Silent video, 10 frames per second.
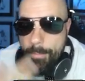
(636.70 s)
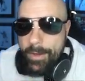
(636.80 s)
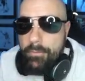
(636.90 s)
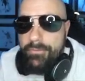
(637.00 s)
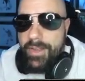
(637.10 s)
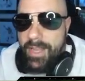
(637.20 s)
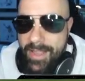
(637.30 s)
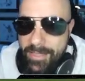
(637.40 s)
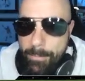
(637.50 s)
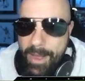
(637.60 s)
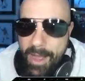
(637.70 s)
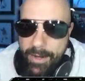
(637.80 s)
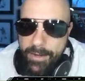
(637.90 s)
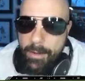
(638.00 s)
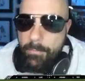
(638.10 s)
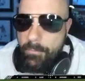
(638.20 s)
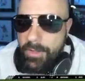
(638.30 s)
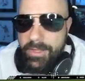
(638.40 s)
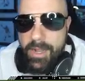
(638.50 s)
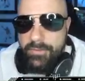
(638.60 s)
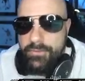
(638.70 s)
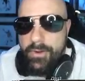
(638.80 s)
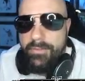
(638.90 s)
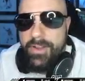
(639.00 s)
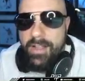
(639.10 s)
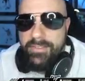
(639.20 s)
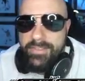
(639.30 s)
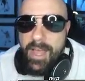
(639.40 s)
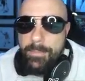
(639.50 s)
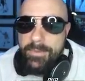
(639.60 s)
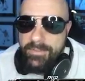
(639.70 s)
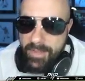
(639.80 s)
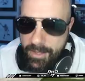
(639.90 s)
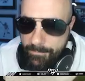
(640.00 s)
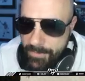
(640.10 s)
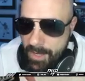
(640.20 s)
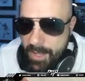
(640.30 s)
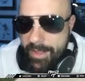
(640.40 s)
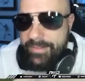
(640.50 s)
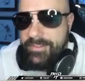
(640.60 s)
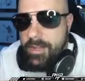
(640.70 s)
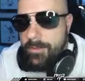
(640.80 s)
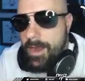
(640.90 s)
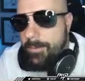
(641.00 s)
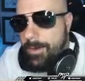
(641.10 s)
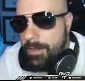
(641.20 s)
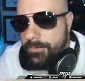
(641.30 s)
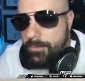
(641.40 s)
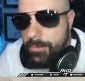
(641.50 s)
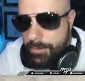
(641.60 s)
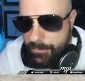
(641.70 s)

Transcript: Michael Vick in the pocket, I'm really not sure I've gotten stopped this game. Hits another out route to Julio